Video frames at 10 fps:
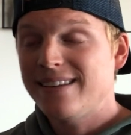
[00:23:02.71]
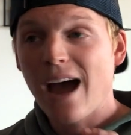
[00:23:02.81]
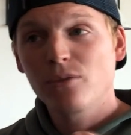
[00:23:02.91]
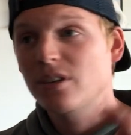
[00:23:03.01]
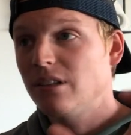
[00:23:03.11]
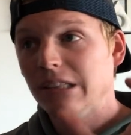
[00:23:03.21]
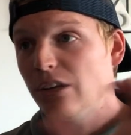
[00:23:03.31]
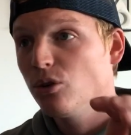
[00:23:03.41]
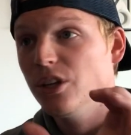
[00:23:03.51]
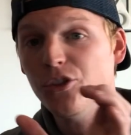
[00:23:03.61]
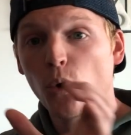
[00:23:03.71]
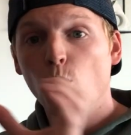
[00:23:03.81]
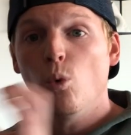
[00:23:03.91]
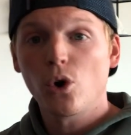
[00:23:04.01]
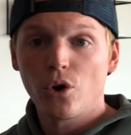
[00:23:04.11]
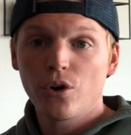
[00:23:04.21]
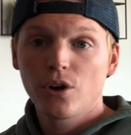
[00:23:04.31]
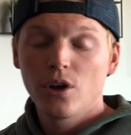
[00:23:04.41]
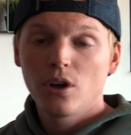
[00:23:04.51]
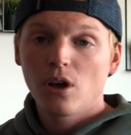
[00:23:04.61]
down to literally the word,
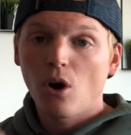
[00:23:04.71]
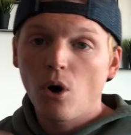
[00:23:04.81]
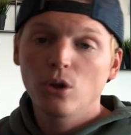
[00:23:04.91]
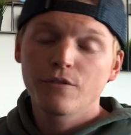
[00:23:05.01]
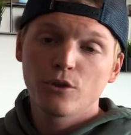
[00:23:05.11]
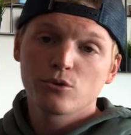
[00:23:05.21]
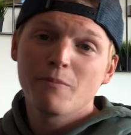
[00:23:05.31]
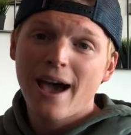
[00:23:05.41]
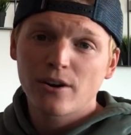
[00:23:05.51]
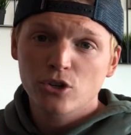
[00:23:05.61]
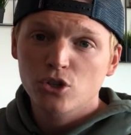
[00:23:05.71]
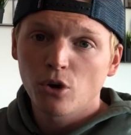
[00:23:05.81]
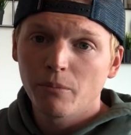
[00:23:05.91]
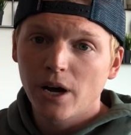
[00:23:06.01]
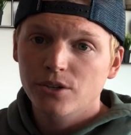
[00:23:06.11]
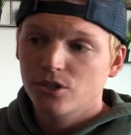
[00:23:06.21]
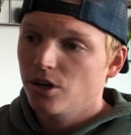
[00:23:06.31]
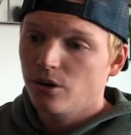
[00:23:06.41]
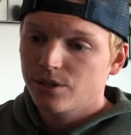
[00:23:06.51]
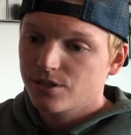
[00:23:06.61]
all of those matter so much.
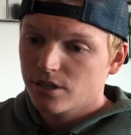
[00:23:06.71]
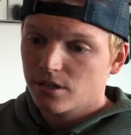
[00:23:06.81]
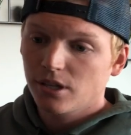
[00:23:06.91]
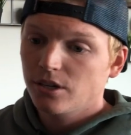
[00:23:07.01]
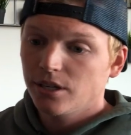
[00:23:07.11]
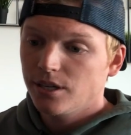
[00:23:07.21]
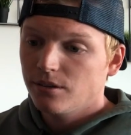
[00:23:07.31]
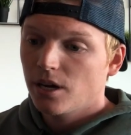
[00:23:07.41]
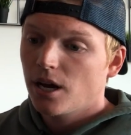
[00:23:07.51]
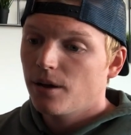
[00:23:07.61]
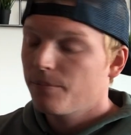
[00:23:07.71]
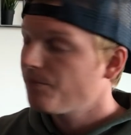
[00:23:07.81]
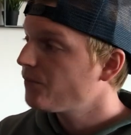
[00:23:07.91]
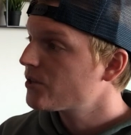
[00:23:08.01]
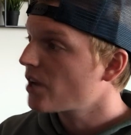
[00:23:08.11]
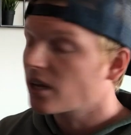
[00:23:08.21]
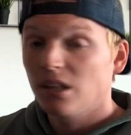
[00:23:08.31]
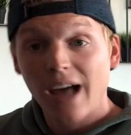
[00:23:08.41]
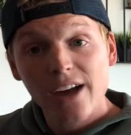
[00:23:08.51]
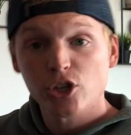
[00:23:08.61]
It's literally
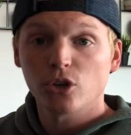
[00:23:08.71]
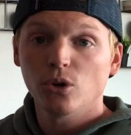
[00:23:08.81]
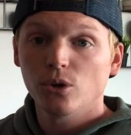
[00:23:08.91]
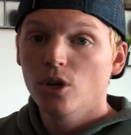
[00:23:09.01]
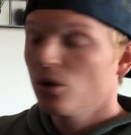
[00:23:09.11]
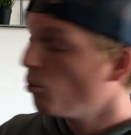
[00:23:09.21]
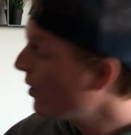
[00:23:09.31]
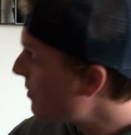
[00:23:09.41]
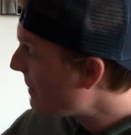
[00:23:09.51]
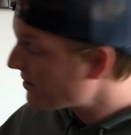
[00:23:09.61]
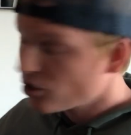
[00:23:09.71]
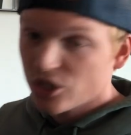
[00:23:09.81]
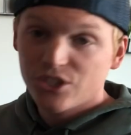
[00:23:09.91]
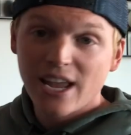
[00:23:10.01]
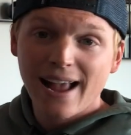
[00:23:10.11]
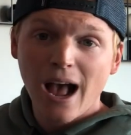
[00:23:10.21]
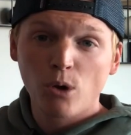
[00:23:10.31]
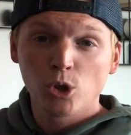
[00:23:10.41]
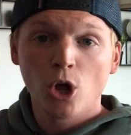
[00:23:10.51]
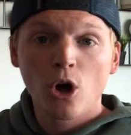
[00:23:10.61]
psychological, what the messages say, how
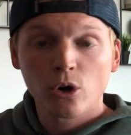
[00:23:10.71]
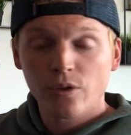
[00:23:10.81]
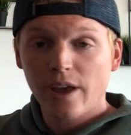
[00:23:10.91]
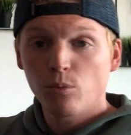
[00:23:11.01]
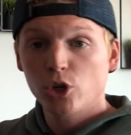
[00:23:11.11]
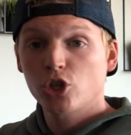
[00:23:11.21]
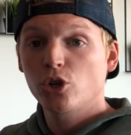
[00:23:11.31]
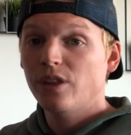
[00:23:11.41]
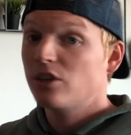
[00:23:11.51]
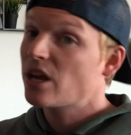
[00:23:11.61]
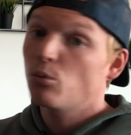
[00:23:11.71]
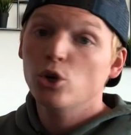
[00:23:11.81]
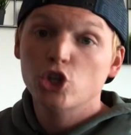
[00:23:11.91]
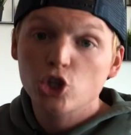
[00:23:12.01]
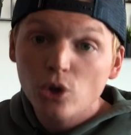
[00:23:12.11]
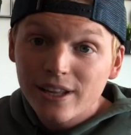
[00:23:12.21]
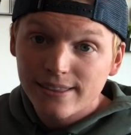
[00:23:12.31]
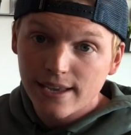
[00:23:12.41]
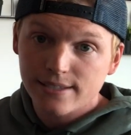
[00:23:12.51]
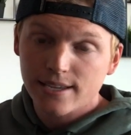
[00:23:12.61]
long are they, what should they say, what shouldn't
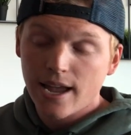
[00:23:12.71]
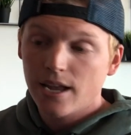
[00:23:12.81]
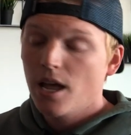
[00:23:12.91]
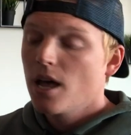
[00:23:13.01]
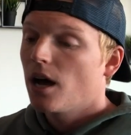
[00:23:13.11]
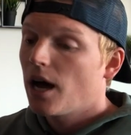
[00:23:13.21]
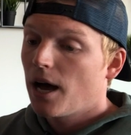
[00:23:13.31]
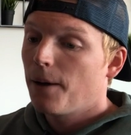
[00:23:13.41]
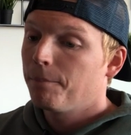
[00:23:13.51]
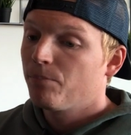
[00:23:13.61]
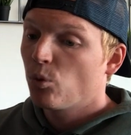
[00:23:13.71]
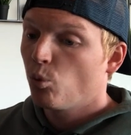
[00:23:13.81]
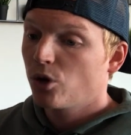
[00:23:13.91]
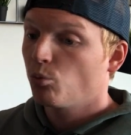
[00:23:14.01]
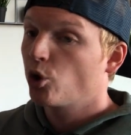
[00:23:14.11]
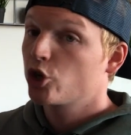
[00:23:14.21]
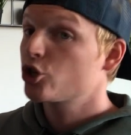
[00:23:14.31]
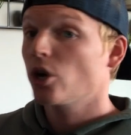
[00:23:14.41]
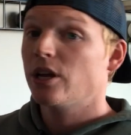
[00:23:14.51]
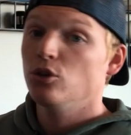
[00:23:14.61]
they say, what words
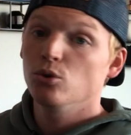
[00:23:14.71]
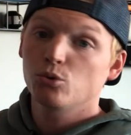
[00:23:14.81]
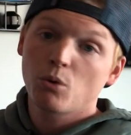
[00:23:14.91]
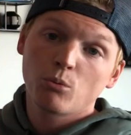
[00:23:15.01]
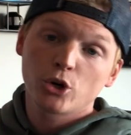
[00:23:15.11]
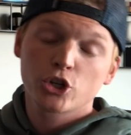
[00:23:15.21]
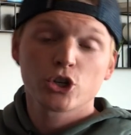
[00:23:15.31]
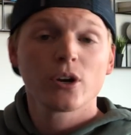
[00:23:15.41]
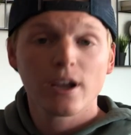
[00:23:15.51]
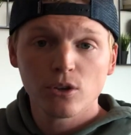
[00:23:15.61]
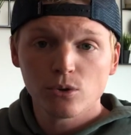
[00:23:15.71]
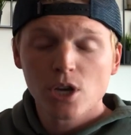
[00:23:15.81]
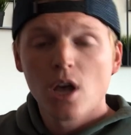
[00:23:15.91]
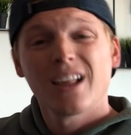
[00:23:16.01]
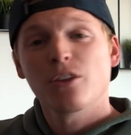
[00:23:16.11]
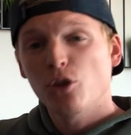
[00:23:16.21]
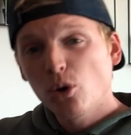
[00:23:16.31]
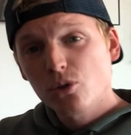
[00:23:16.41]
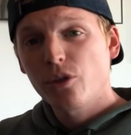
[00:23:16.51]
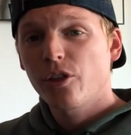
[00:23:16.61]
should I use, what words shouldn't I use. Like
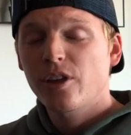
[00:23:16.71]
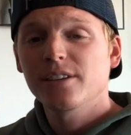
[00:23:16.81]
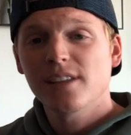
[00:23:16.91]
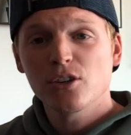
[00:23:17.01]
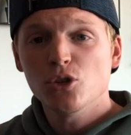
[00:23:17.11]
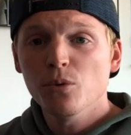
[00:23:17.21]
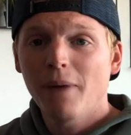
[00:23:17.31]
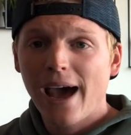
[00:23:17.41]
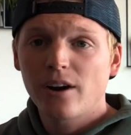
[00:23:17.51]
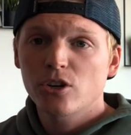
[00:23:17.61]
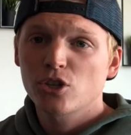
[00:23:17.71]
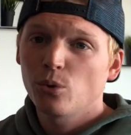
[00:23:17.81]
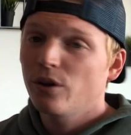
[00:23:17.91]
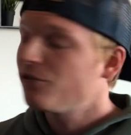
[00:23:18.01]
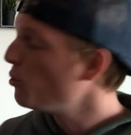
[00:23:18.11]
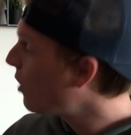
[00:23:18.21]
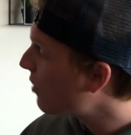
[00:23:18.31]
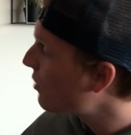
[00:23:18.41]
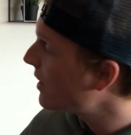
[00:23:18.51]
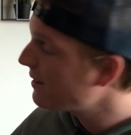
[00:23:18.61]
those are the things that do matter. So if you are
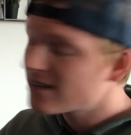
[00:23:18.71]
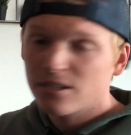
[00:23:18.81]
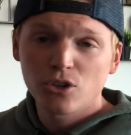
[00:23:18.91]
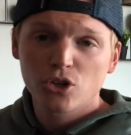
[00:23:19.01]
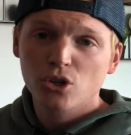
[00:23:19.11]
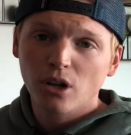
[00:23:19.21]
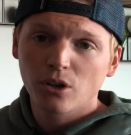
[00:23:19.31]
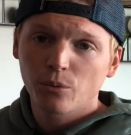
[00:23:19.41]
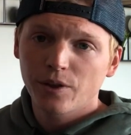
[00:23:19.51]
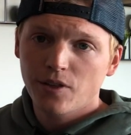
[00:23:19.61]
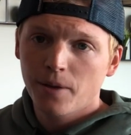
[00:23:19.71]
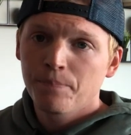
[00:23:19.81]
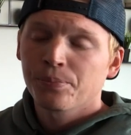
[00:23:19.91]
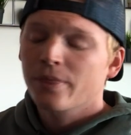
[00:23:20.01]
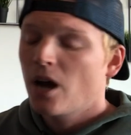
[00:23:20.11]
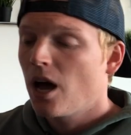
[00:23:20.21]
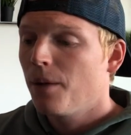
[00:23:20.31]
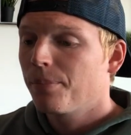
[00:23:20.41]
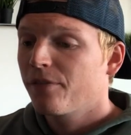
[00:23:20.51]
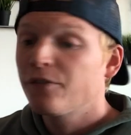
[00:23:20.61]
running this and you're struggling with it,
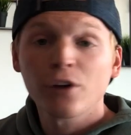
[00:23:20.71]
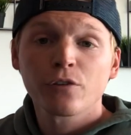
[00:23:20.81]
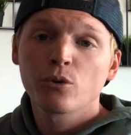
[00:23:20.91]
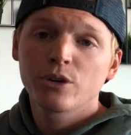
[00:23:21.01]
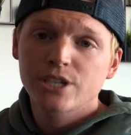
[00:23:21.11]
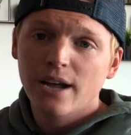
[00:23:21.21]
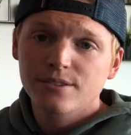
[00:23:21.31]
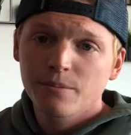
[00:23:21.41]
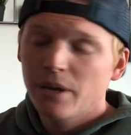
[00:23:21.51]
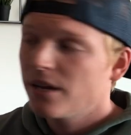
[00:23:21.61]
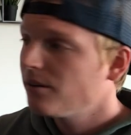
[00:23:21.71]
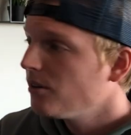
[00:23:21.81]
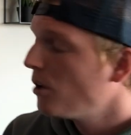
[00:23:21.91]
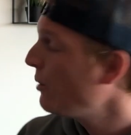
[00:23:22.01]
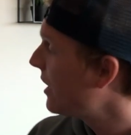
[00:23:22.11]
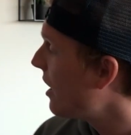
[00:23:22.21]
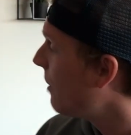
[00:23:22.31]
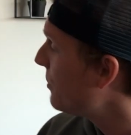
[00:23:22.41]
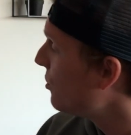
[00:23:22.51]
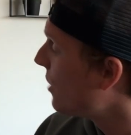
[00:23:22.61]
feel free to reach out to me and we can
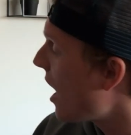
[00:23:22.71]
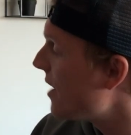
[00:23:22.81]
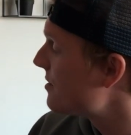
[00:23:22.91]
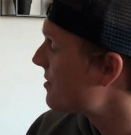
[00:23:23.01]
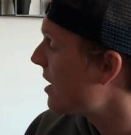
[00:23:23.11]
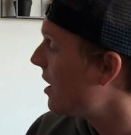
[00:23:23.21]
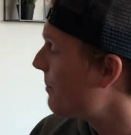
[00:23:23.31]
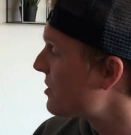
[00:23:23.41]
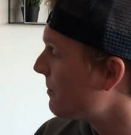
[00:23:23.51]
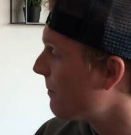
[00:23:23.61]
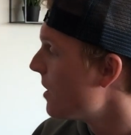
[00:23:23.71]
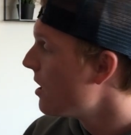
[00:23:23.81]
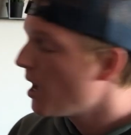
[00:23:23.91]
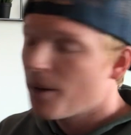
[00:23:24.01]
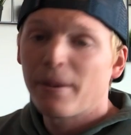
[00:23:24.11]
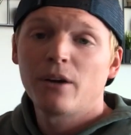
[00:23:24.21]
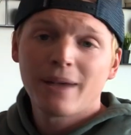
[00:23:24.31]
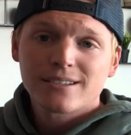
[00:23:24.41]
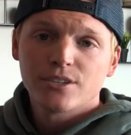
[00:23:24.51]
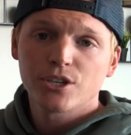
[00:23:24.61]
help you guys set up some better
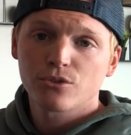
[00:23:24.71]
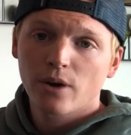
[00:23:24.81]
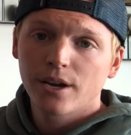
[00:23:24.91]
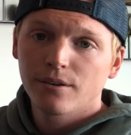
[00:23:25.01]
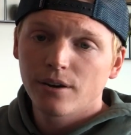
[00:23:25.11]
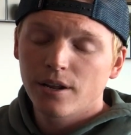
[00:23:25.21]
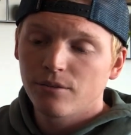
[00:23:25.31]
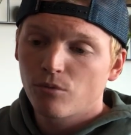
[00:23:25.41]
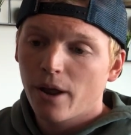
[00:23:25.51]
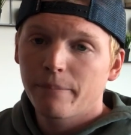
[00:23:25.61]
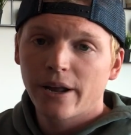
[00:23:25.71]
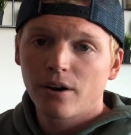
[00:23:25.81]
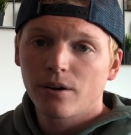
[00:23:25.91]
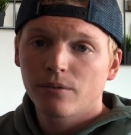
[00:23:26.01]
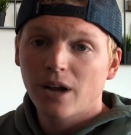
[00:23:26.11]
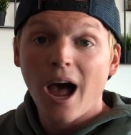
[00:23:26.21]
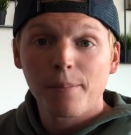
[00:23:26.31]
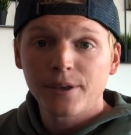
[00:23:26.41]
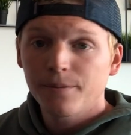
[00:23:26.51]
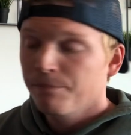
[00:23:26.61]
messages, right, and write better copy.